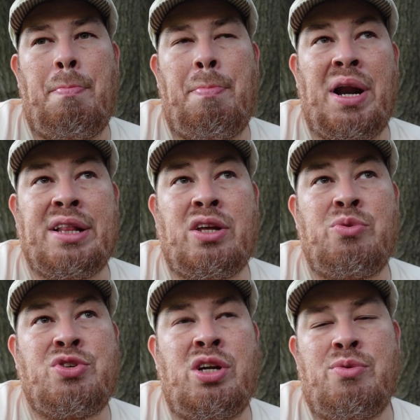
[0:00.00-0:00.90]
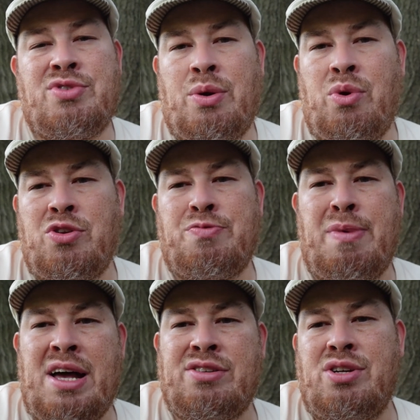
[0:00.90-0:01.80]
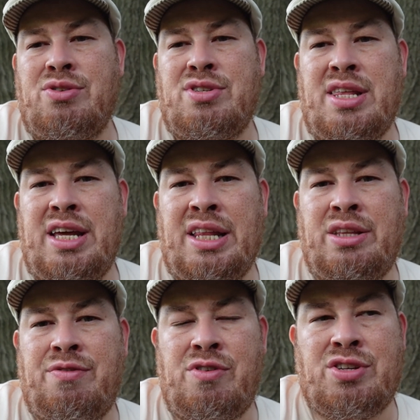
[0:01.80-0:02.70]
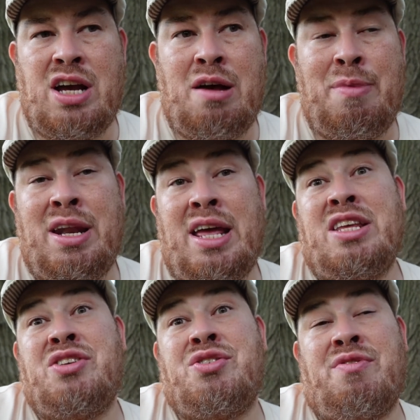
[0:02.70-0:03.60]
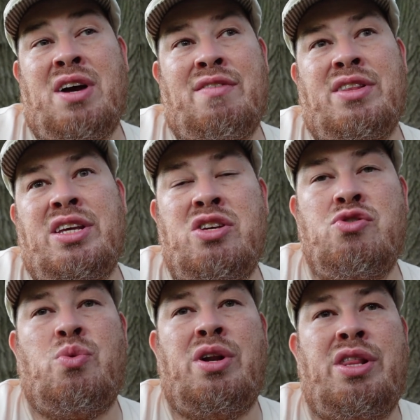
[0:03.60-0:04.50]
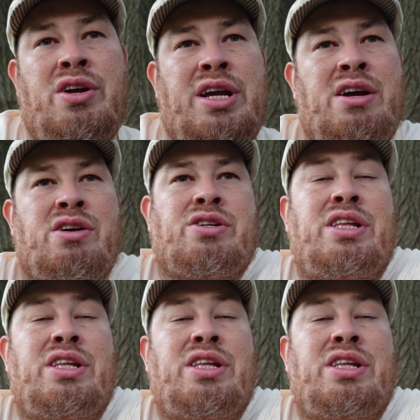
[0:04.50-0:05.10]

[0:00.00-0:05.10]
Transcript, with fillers: But I thought it was good. It was like one of those milestones. They got their first combat and they survived it. They used one of their character.